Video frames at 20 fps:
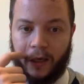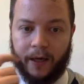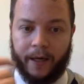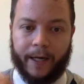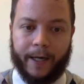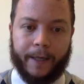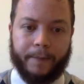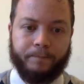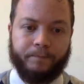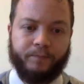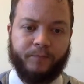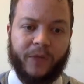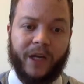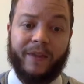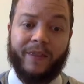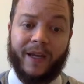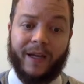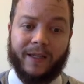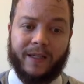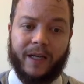um,
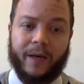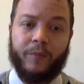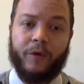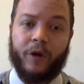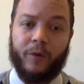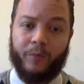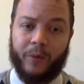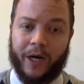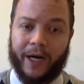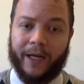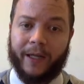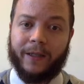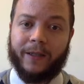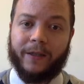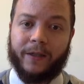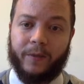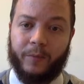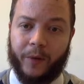at that time, compiled into